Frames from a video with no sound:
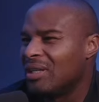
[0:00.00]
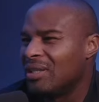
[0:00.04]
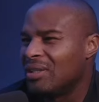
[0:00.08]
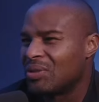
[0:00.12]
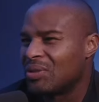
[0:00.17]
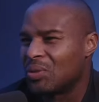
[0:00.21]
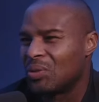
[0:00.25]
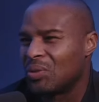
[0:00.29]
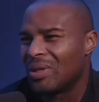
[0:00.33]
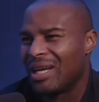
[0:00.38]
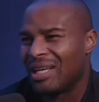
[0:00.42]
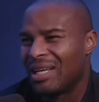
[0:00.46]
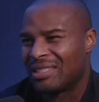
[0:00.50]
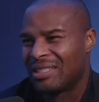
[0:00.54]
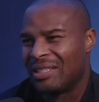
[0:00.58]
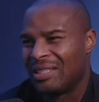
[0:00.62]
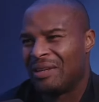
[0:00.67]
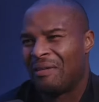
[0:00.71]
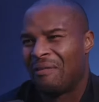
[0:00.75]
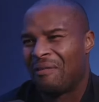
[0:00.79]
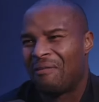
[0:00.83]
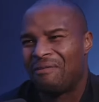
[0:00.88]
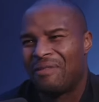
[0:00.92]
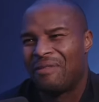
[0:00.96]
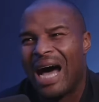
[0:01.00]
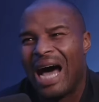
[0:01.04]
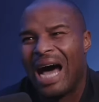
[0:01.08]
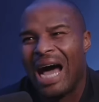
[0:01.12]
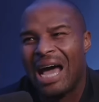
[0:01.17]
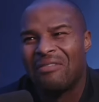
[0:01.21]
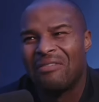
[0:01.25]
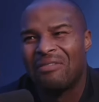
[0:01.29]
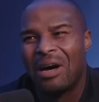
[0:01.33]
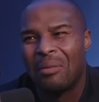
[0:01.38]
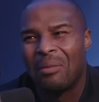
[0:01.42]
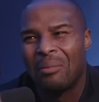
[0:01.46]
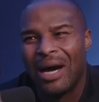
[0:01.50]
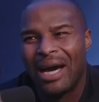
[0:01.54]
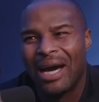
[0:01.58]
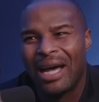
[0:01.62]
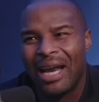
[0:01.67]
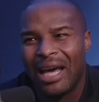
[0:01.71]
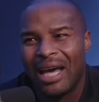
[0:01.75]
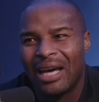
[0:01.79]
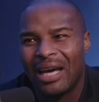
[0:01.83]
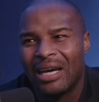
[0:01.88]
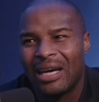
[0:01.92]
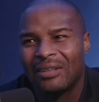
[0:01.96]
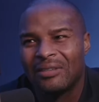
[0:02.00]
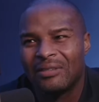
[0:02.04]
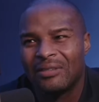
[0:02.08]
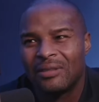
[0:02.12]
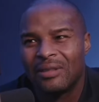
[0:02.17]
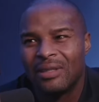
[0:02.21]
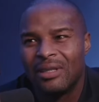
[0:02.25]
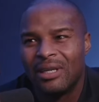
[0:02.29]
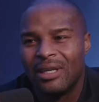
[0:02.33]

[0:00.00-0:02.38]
2005 I might have.